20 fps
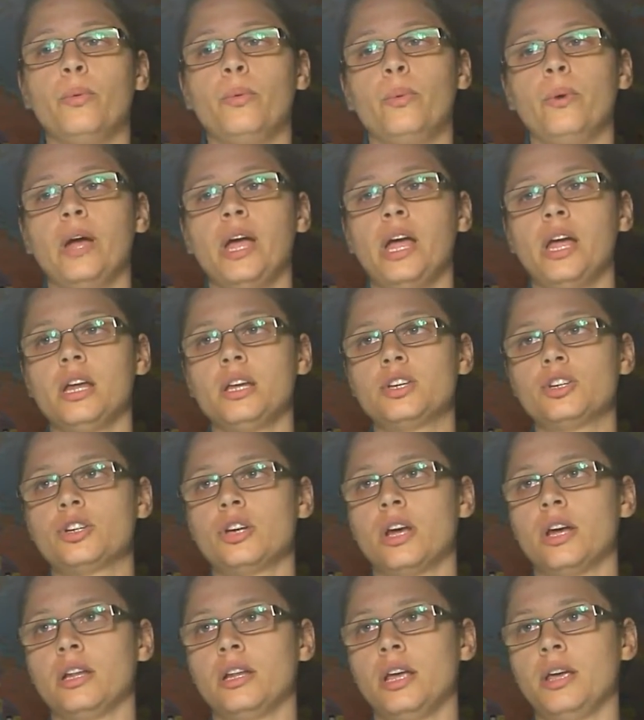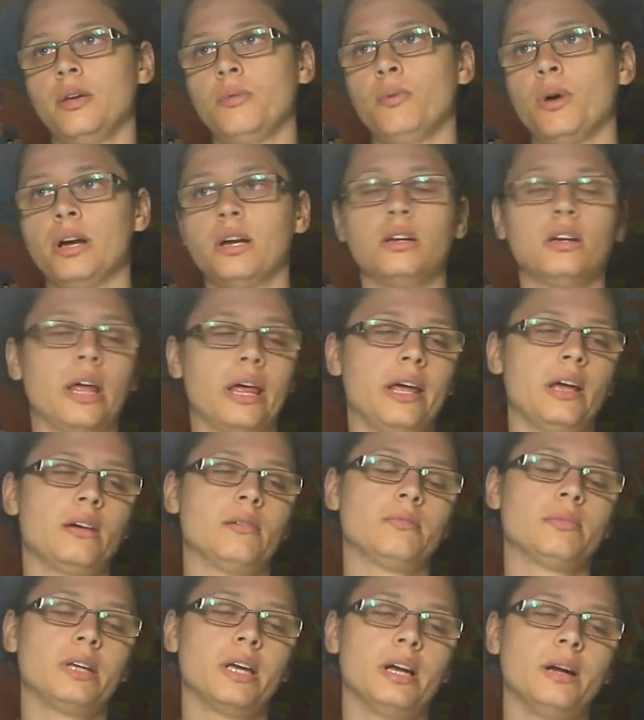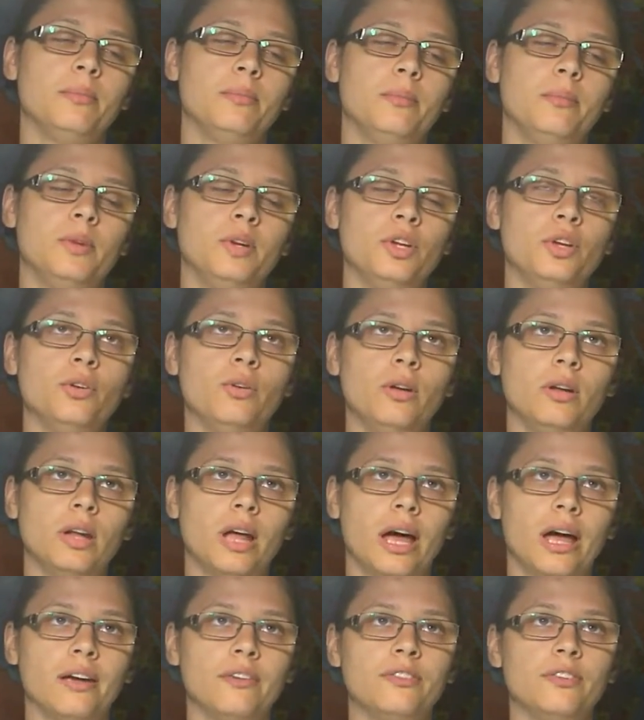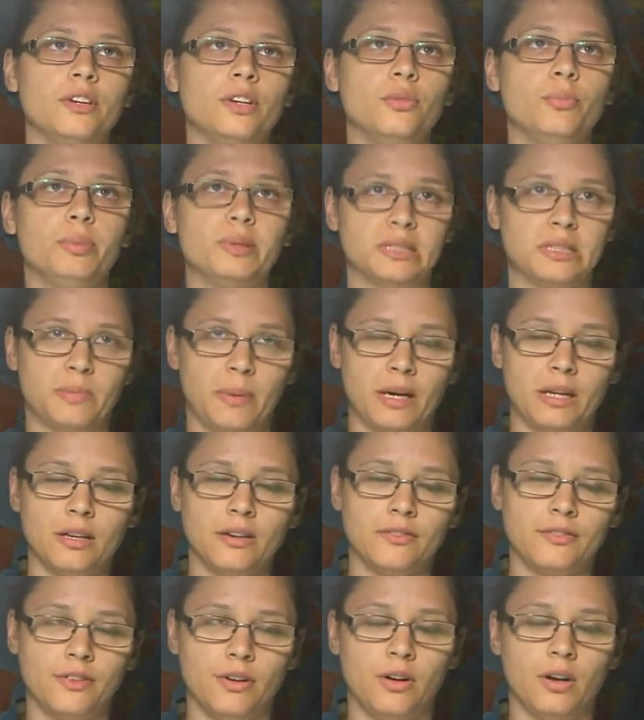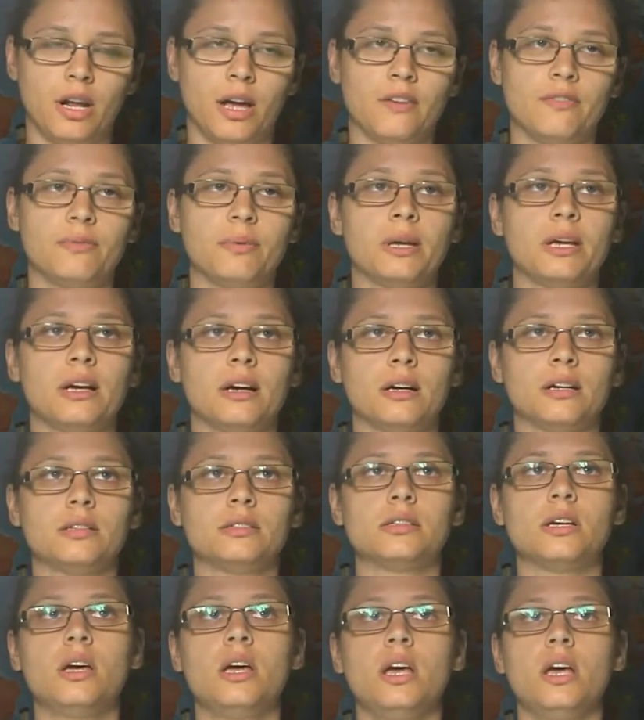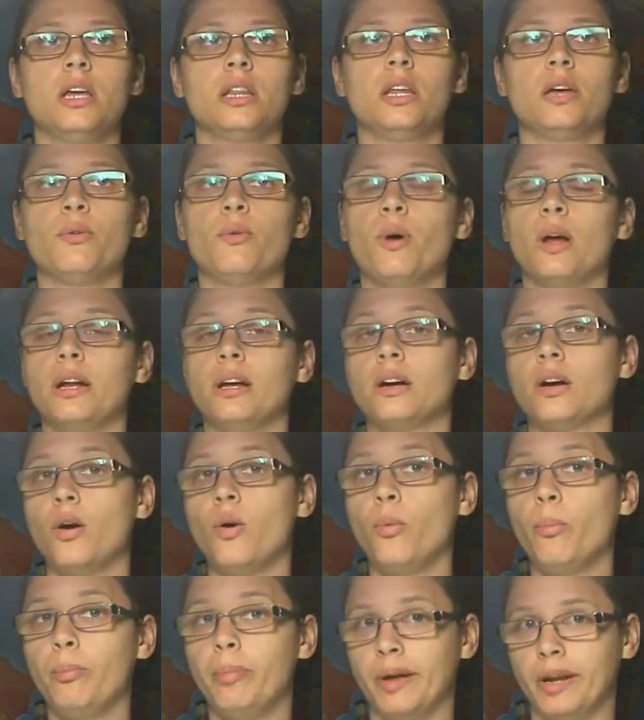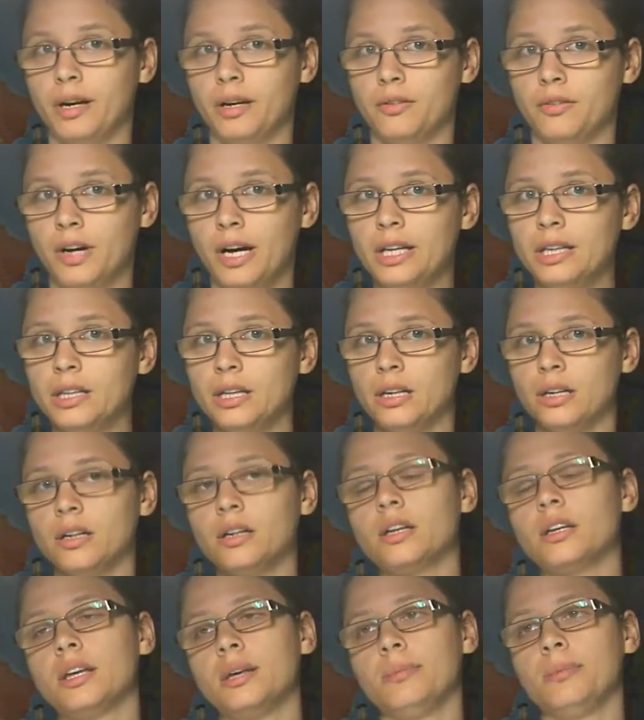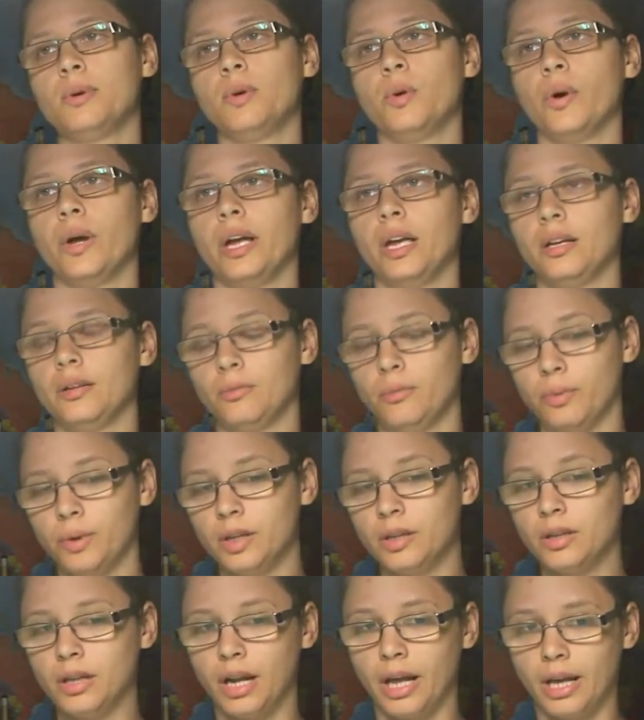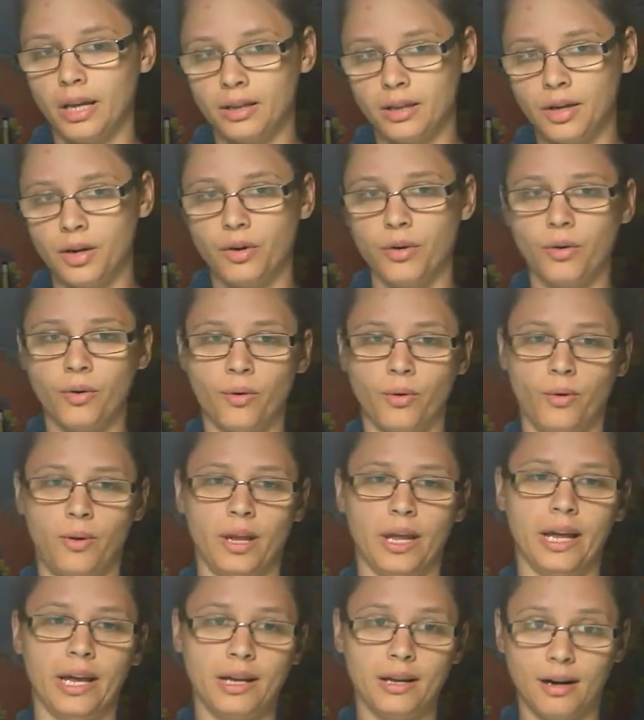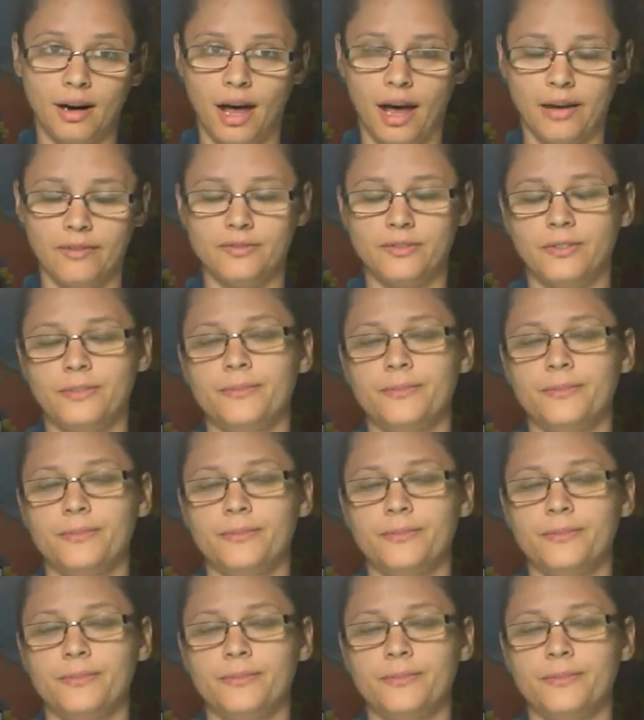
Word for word: which uh, they want to like get a new life, a new perspective on life, because they want to cope better, right, and keep going with like their own like life.